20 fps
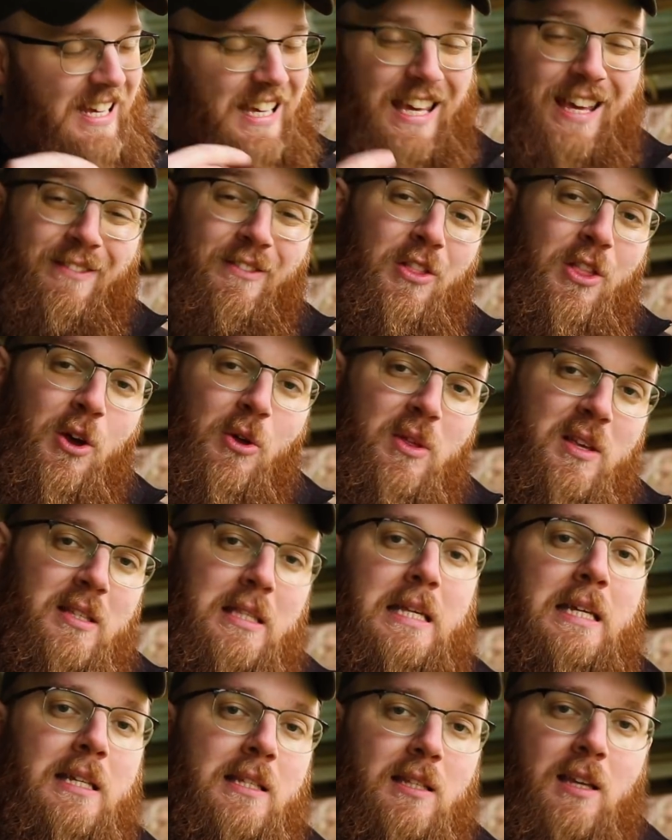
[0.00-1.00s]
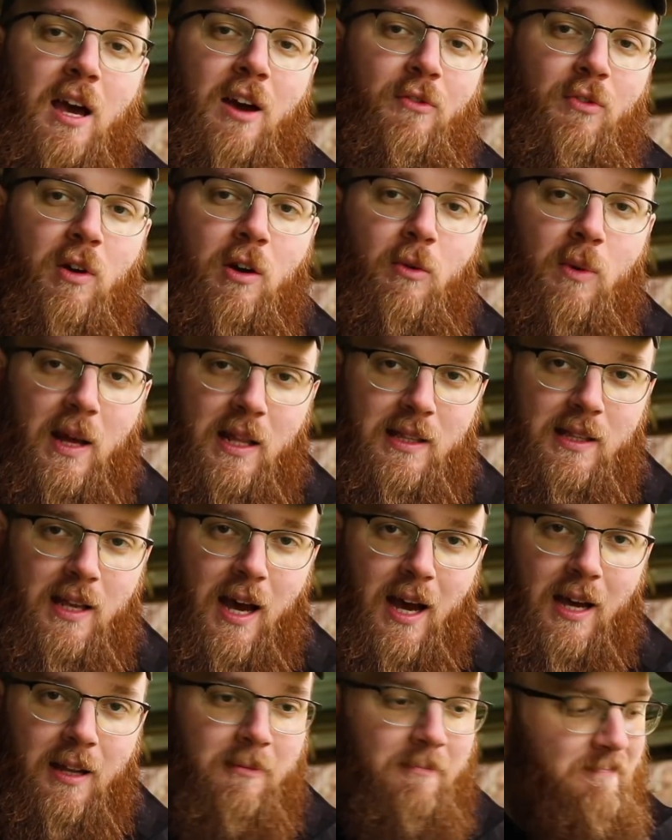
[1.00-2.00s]
even though this thing is cut for a red
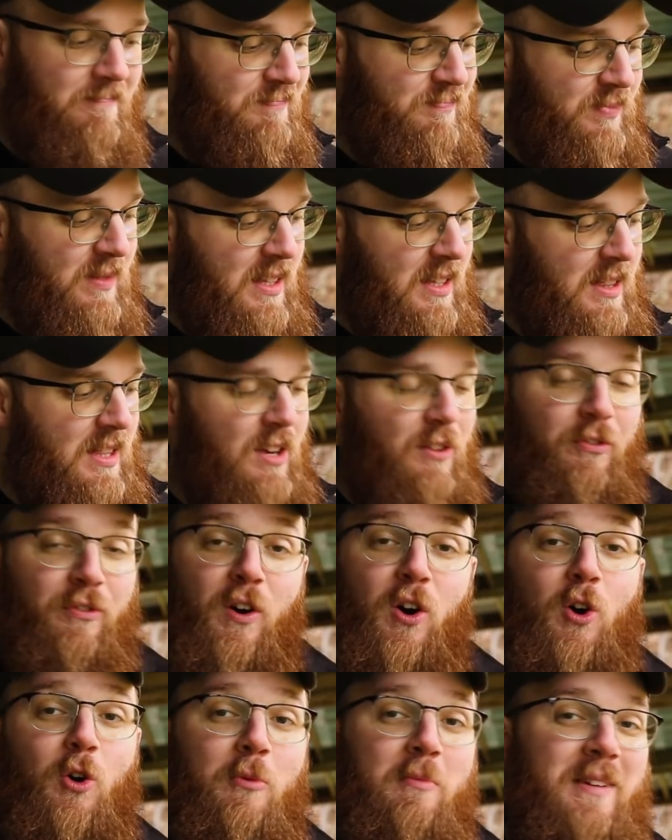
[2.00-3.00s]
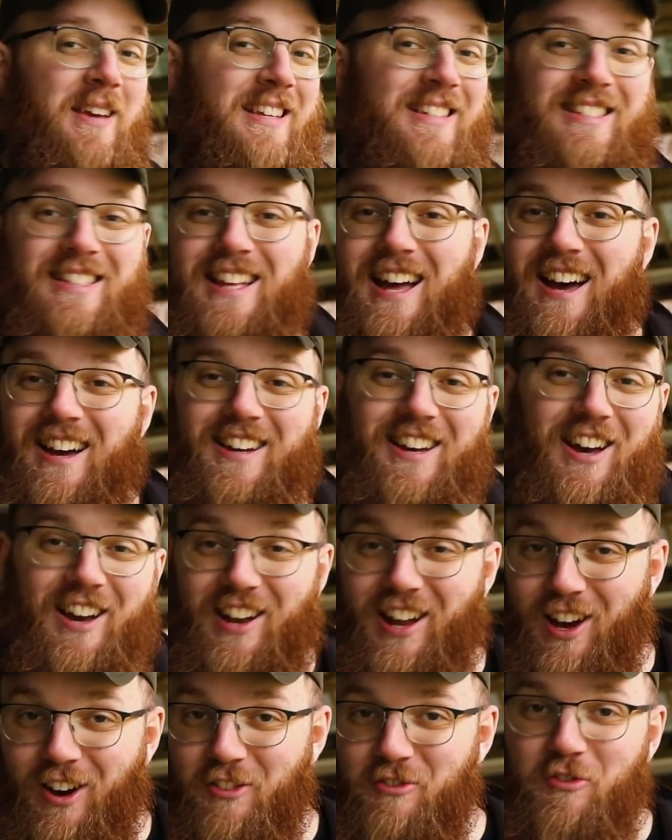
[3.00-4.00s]
dot, the foam is not cut
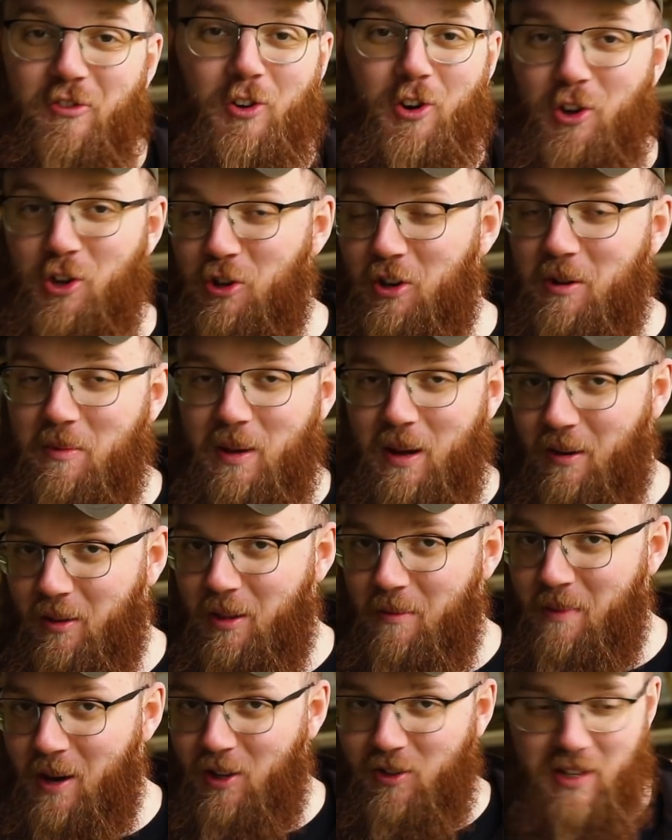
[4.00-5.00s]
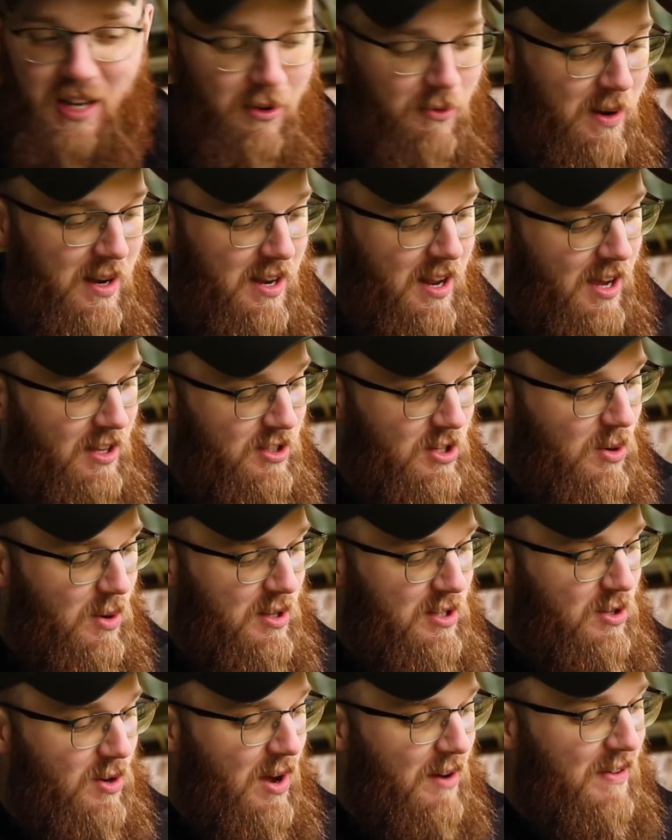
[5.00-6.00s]
out for you to be able to mount a red dot to
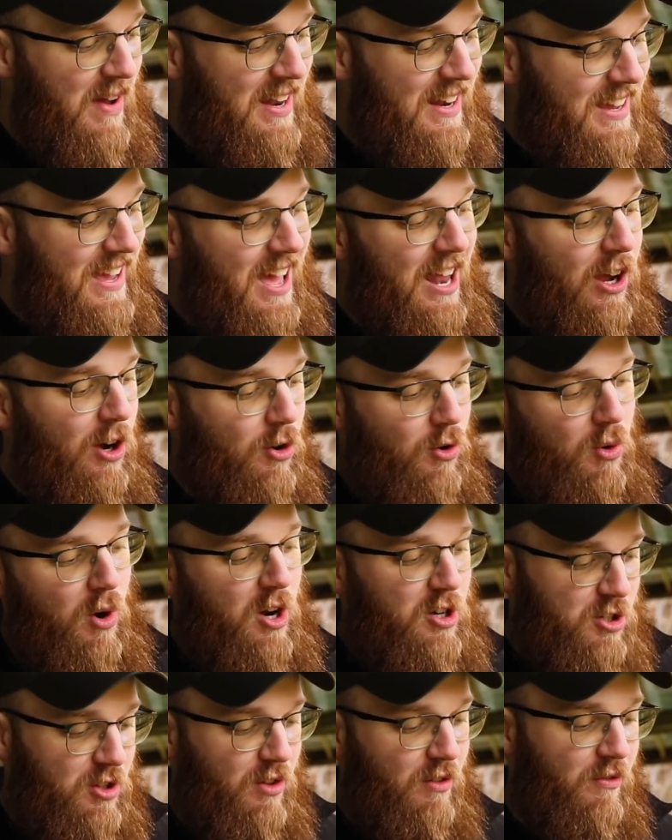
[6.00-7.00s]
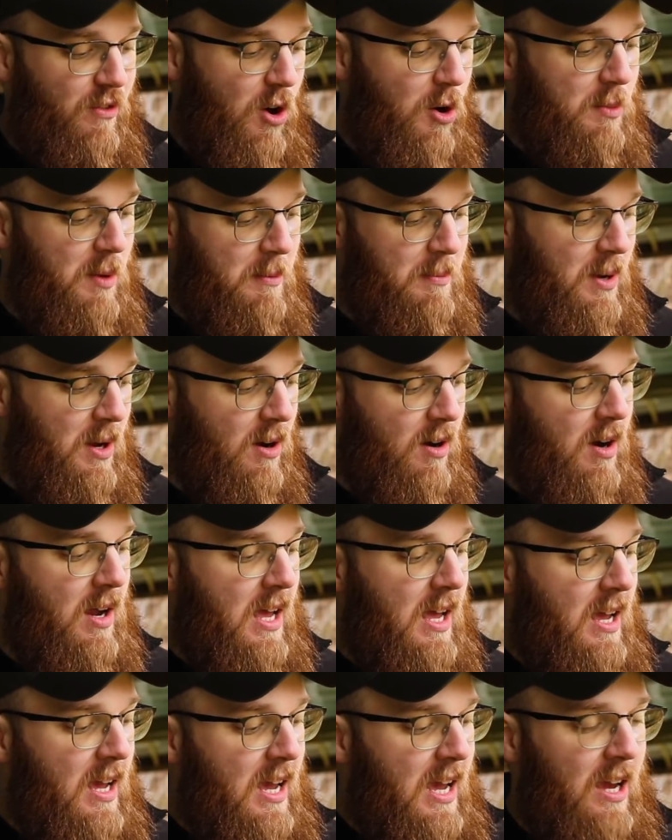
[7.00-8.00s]
it. So I've had to kind of crush the foam up here
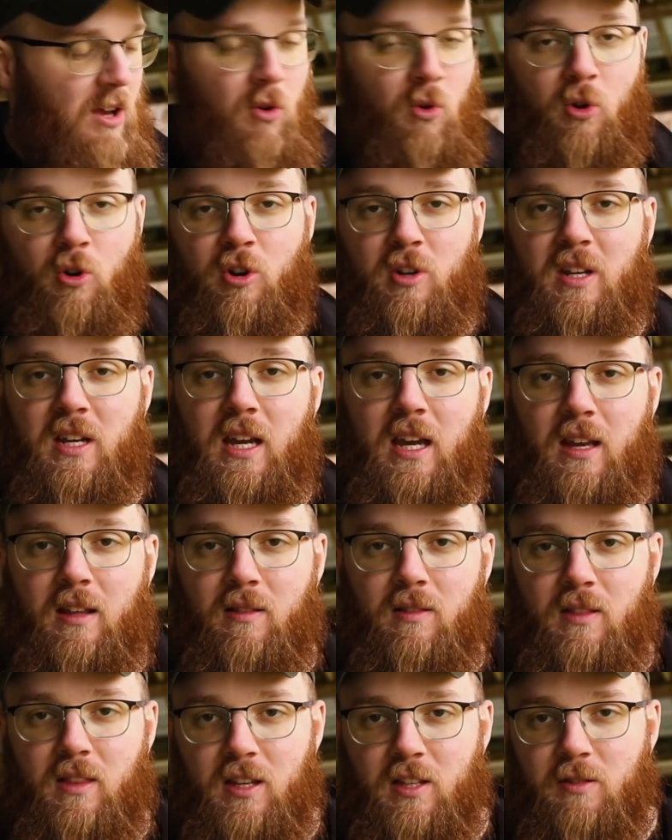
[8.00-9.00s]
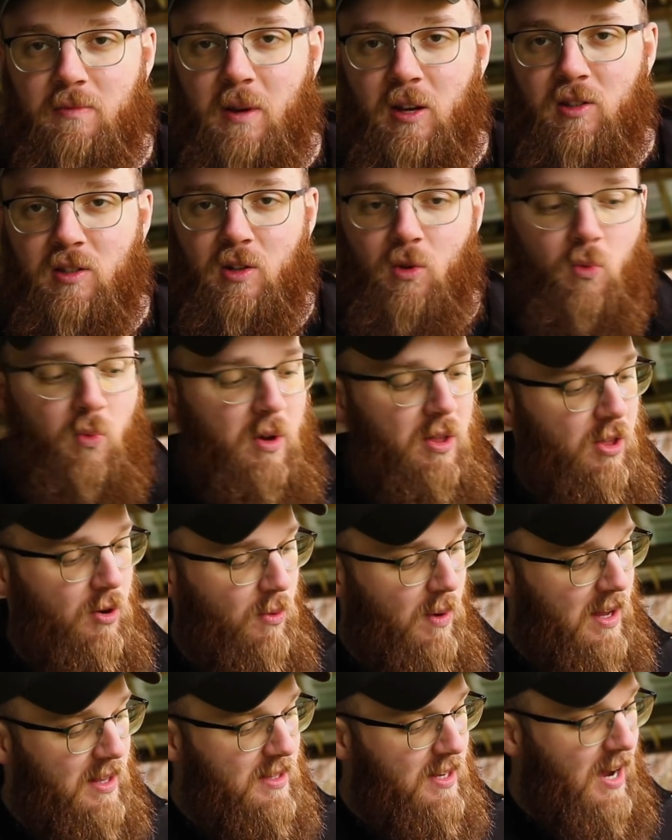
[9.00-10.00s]
in order to get this mounted with the
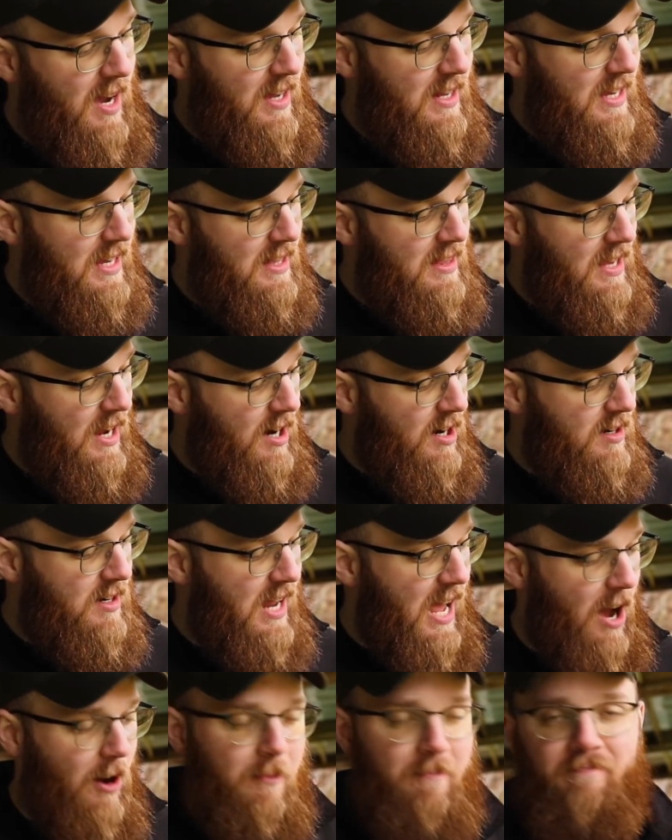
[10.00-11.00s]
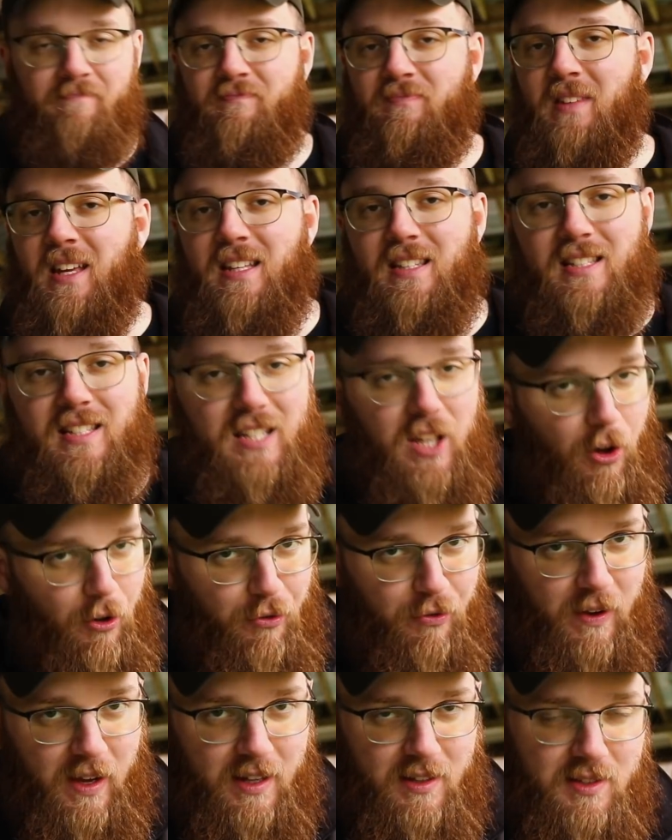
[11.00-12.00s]
red dot in there. Now, it still
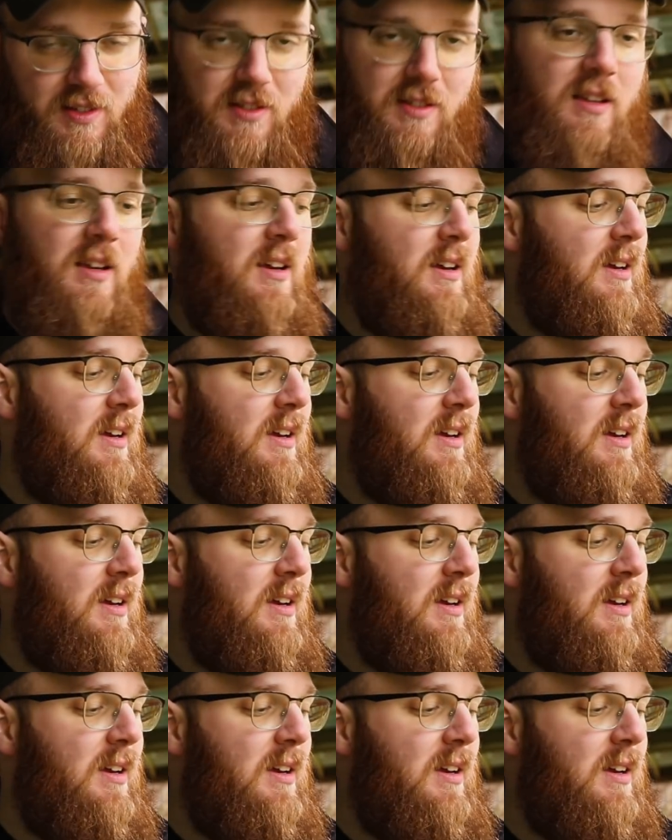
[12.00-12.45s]
fits,